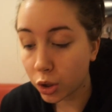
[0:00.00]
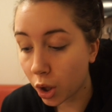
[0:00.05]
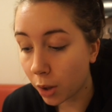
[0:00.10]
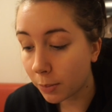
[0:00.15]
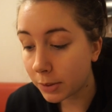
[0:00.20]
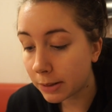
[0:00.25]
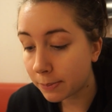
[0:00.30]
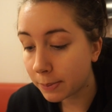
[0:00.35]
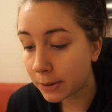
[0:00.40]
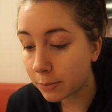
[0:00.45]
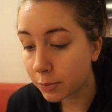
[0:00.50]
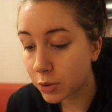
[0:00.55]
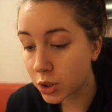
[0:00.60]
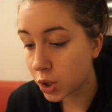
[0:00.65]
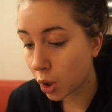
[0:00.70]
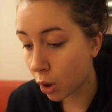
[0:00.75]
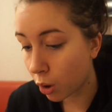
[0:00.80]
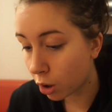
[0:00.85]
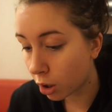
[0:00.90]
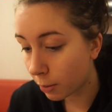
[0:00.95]
Not many people
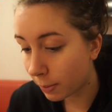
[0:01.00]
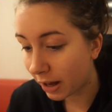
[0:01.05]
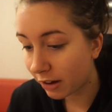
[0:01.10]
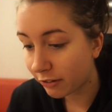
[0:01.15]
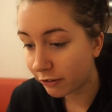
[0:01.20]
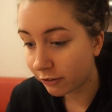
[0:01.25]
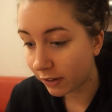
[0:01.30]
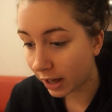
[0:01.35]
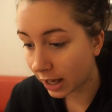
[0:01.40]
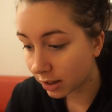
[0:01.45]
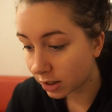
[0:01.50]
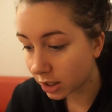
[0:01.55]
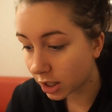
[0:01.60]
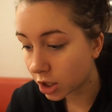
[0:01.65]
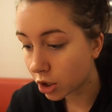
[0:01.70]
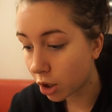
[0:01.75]
talk about failure.